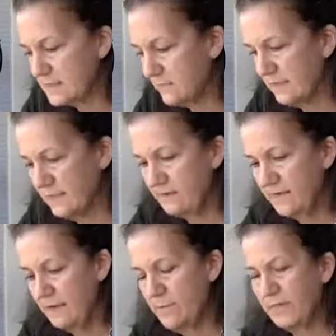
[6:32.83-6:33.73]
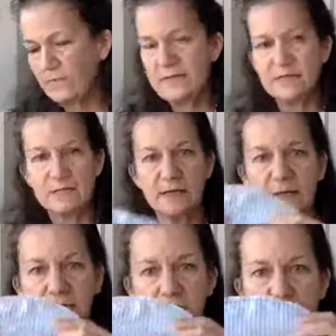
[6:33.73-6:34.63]
so I'm going to have to cut my threads as
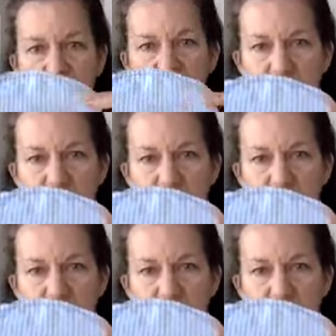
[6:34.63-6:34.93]
I go.